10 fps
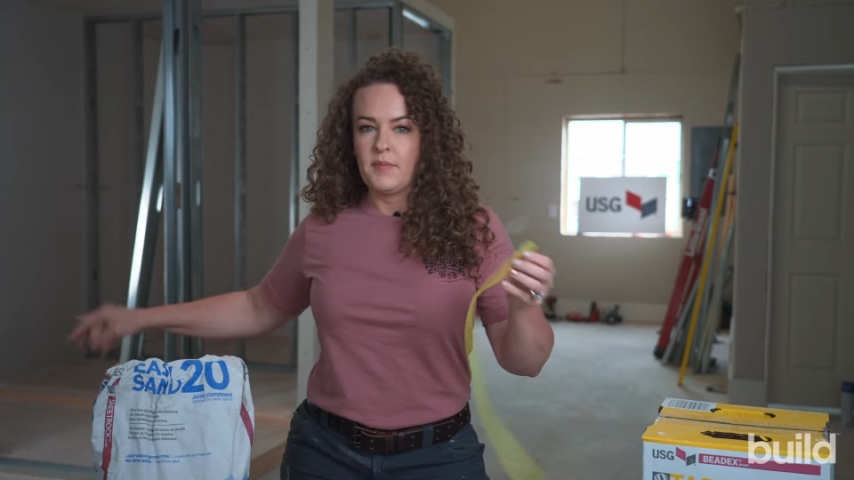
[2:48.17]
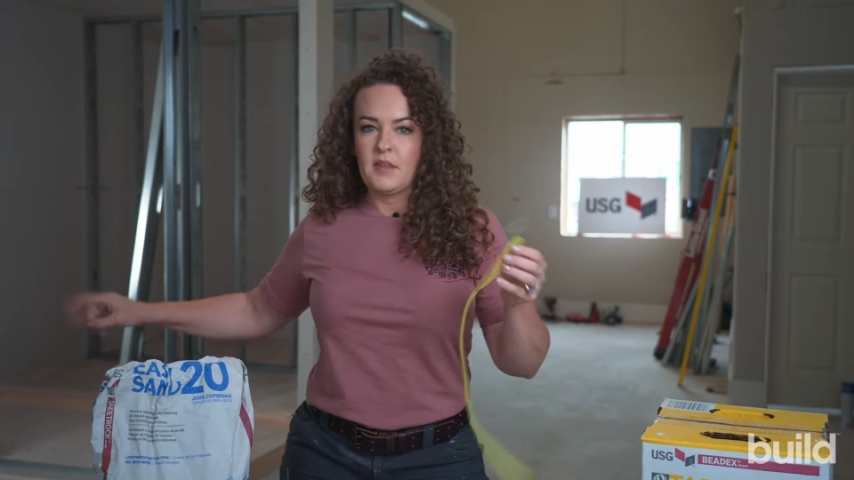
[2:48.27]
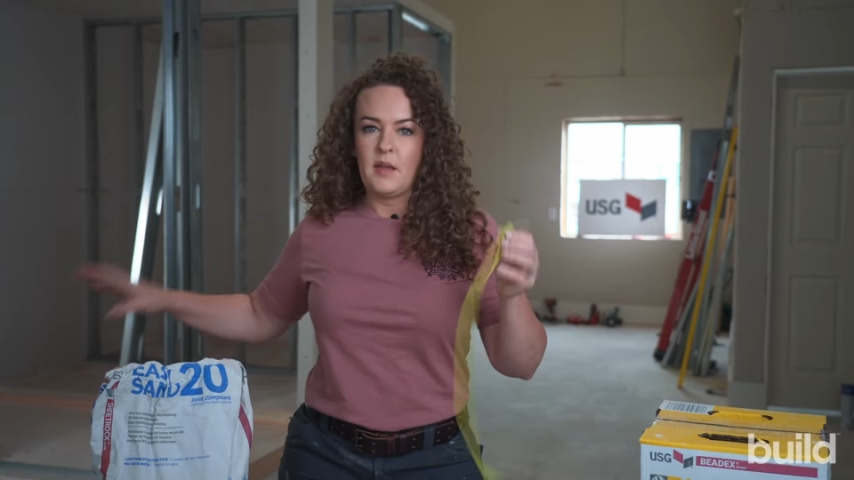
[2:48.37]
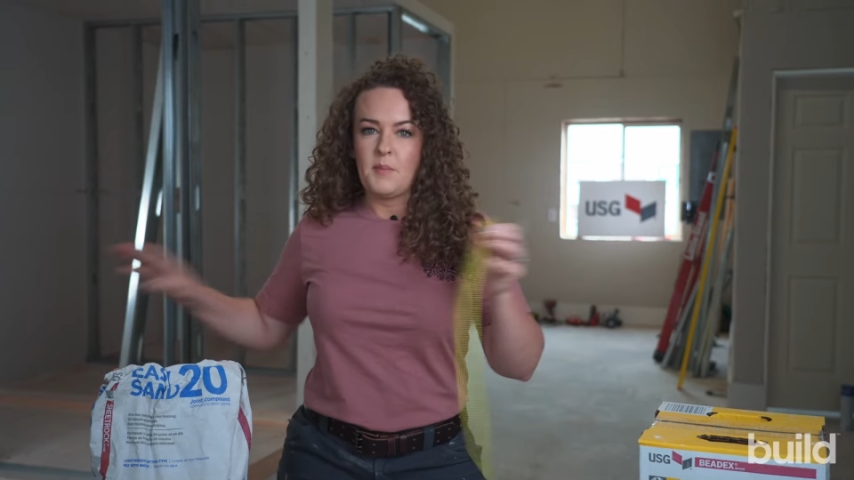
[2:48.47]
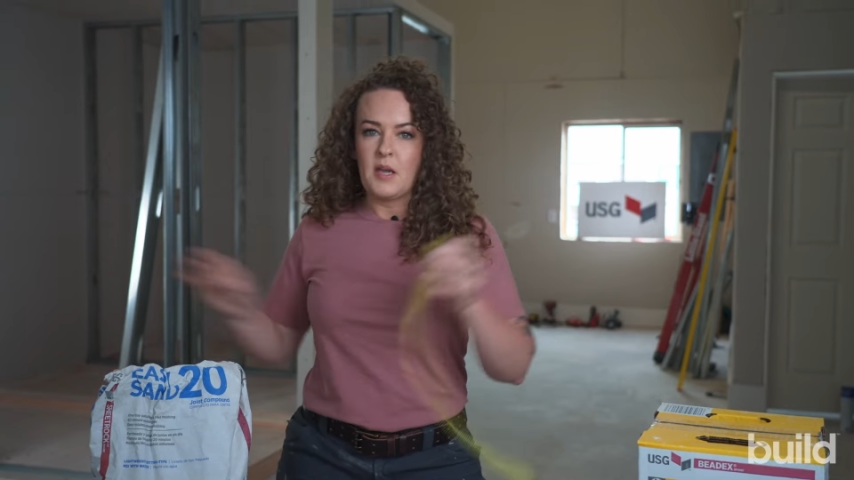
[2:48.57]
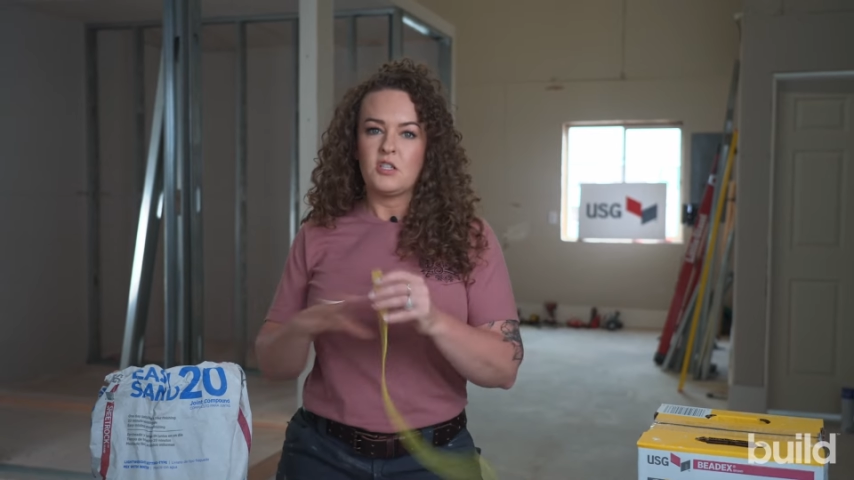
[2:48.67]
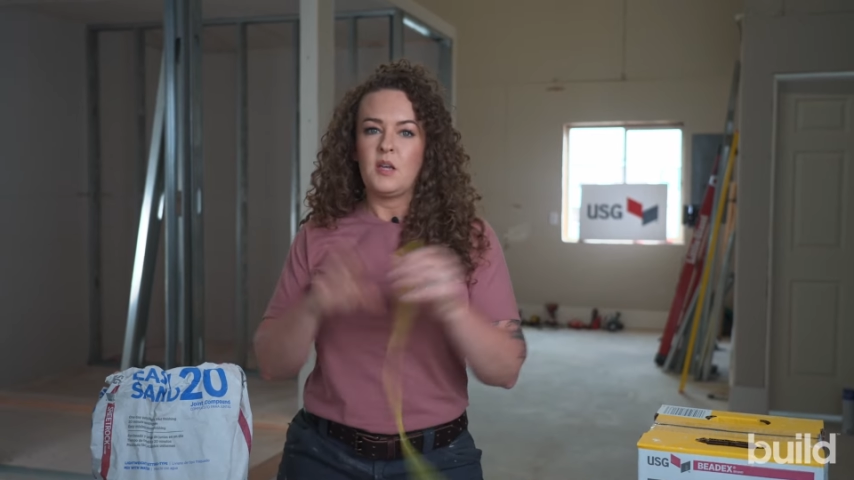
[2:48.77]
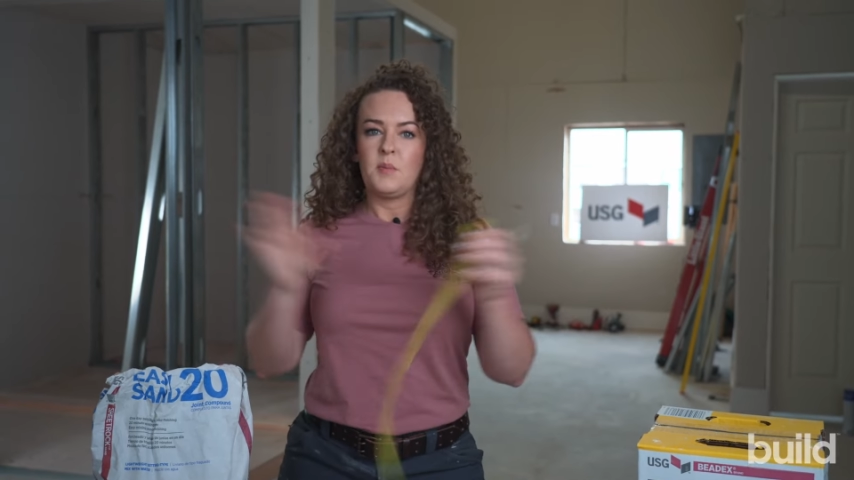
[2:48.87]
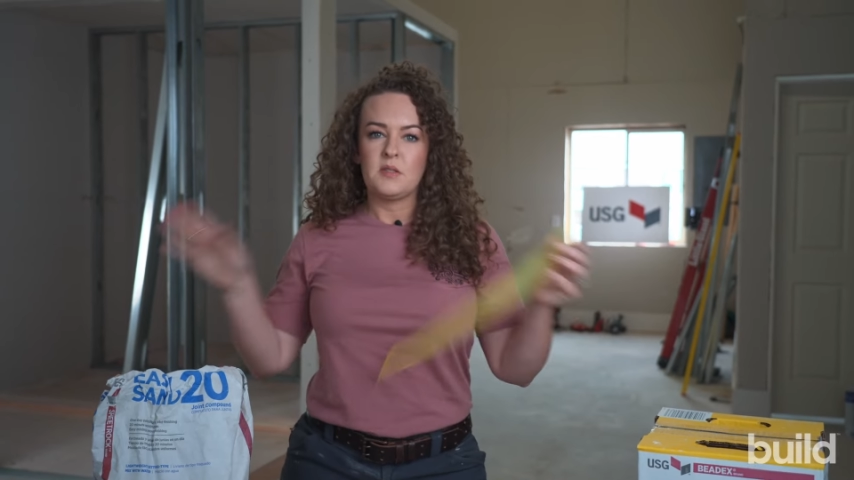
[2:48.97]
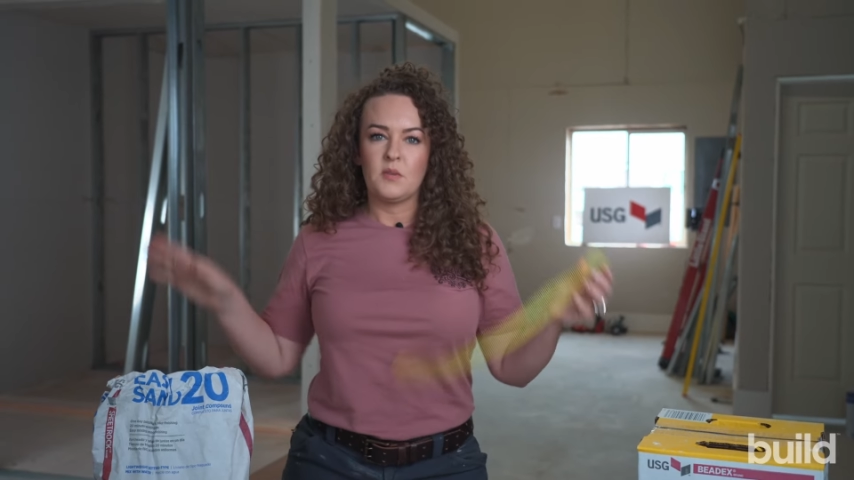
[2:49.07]
say mesh
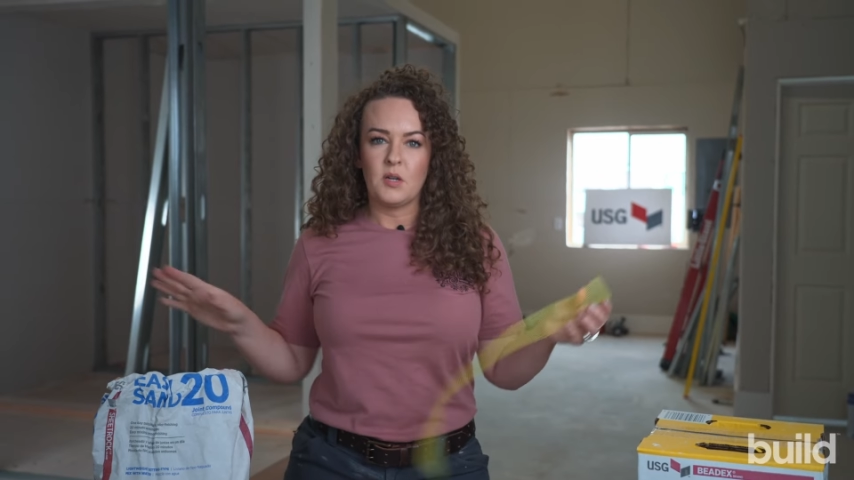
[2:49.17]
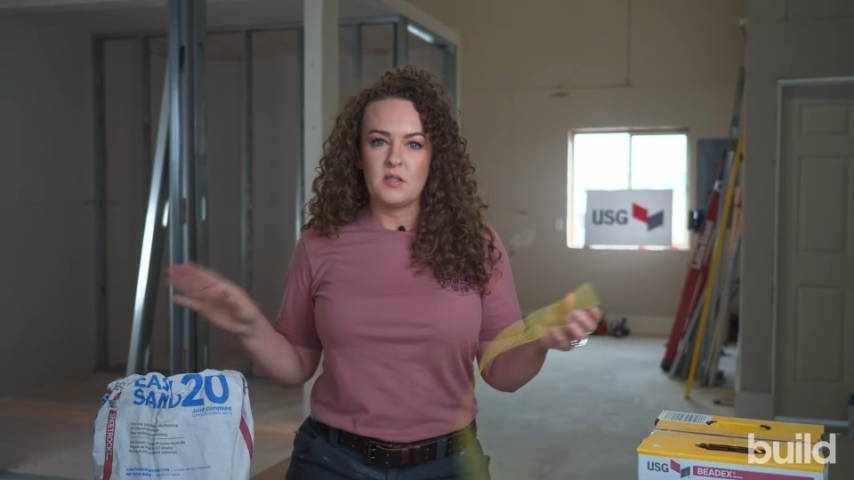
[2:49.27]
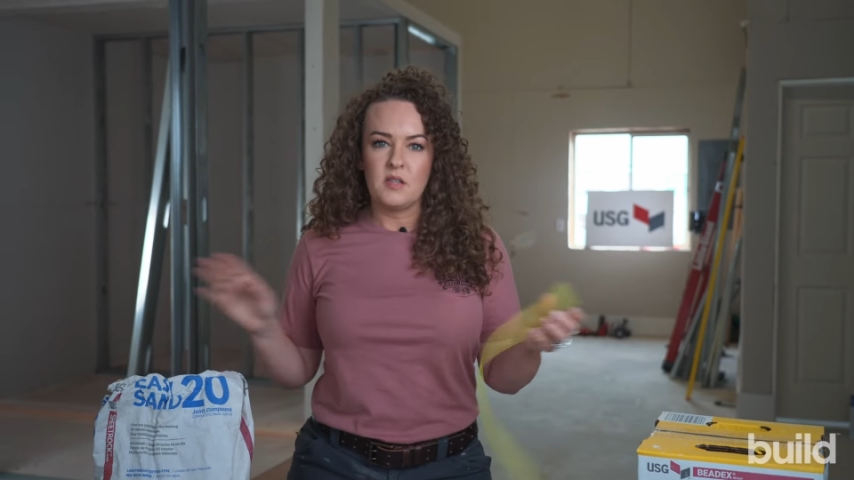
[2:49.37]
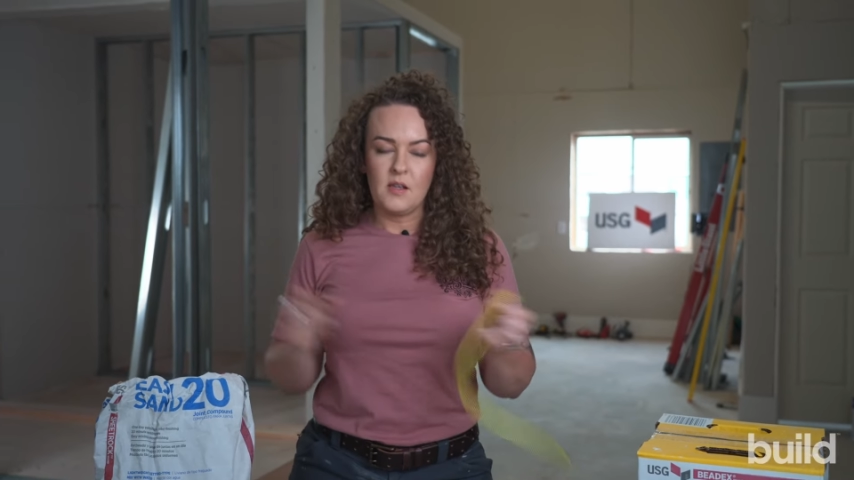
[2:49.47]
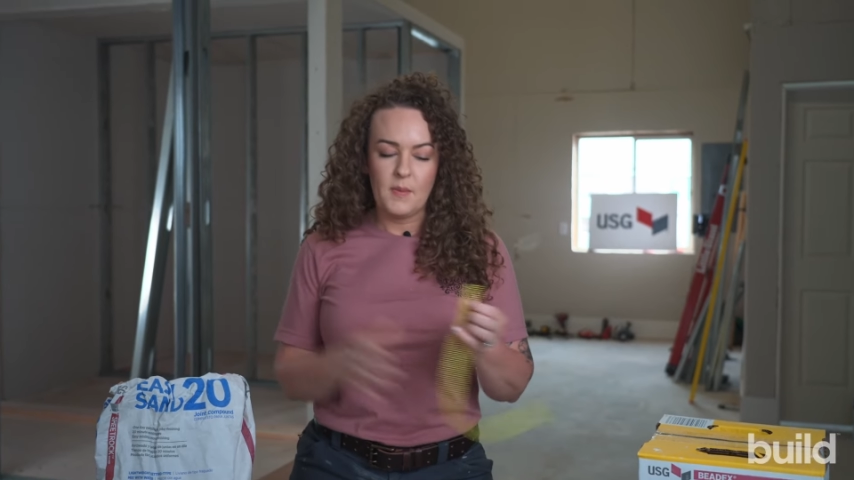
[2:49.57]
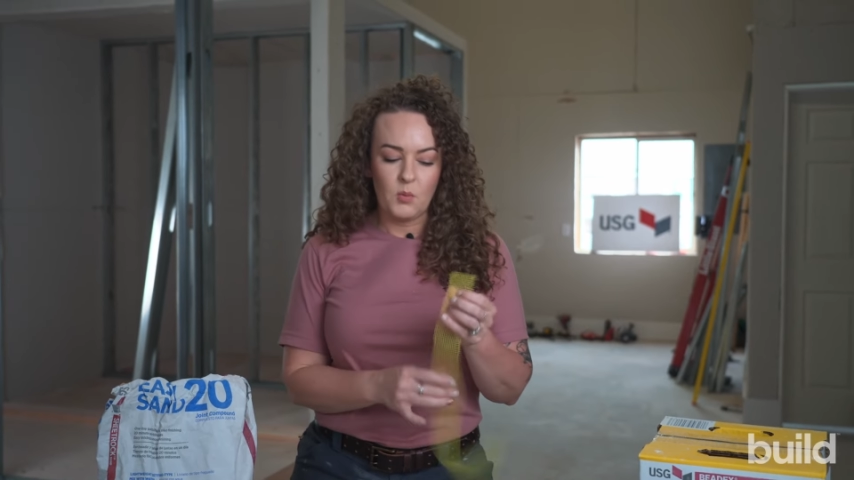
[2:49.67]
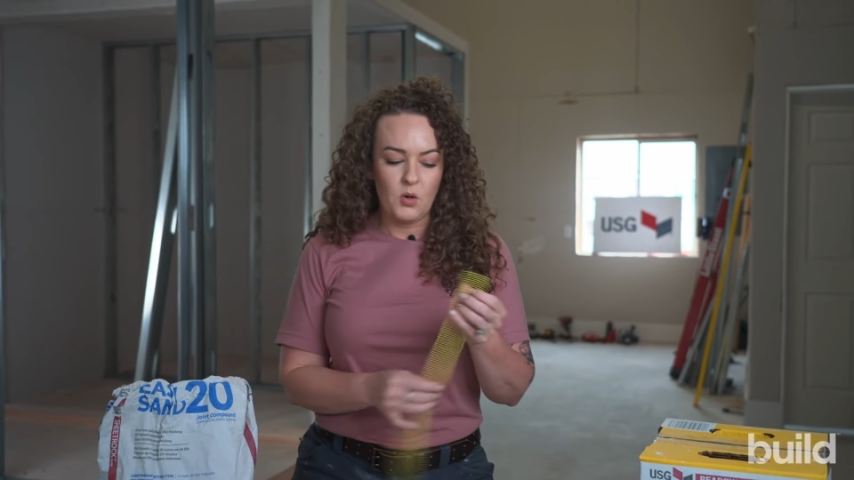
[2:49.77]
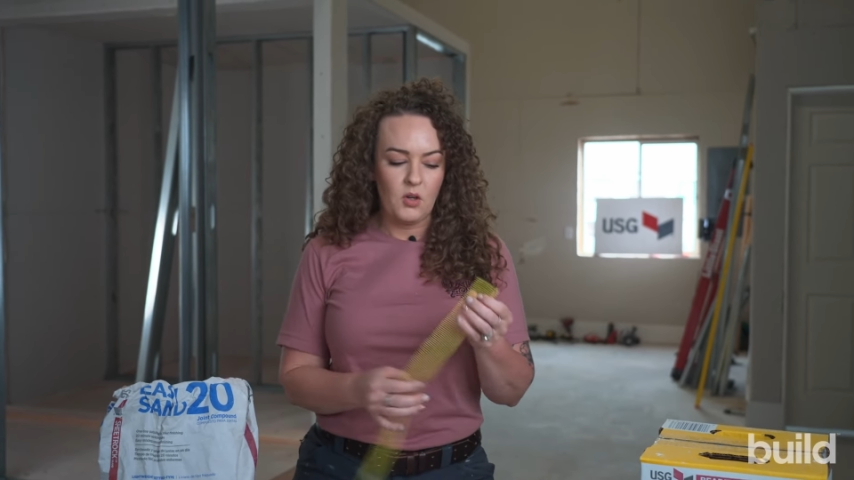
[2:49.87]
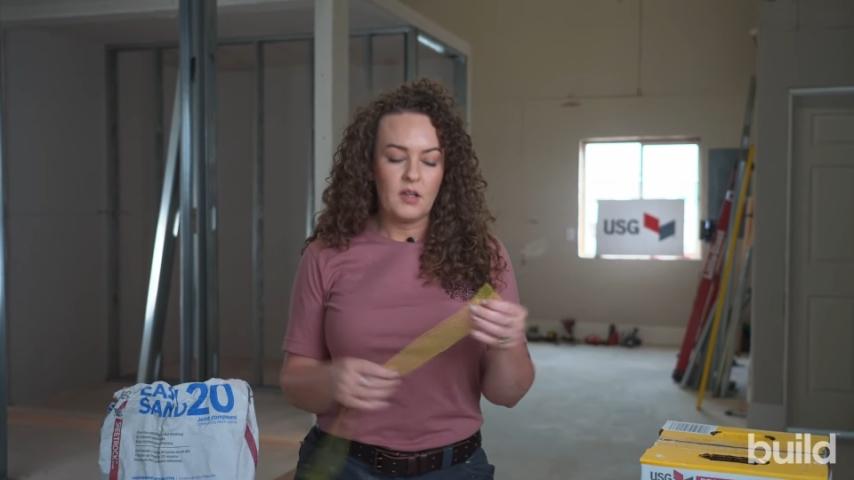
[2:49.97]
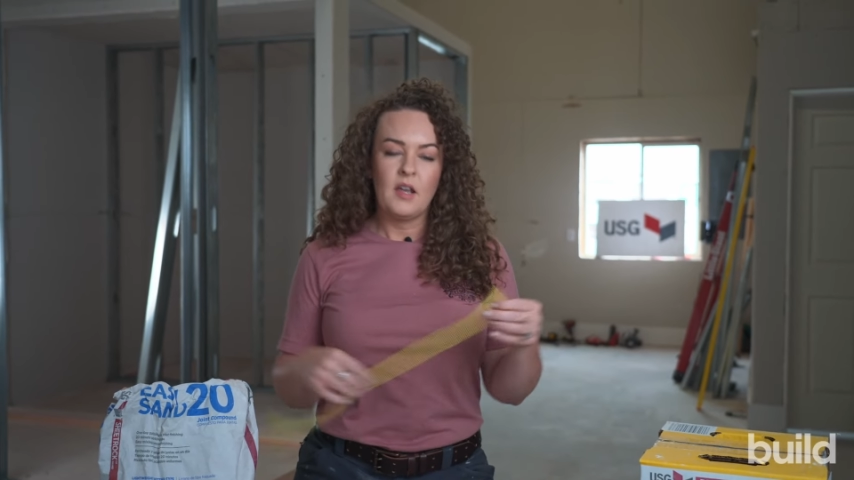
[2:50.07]
tape is the worst thing in the
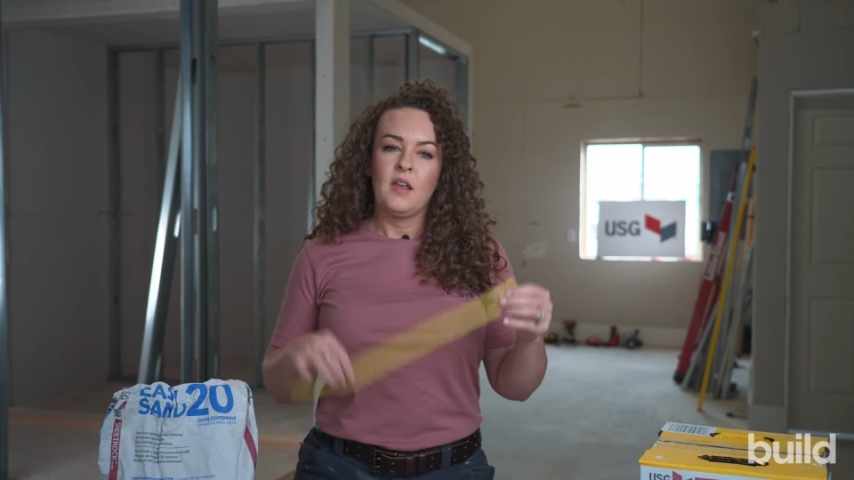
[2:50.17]
world.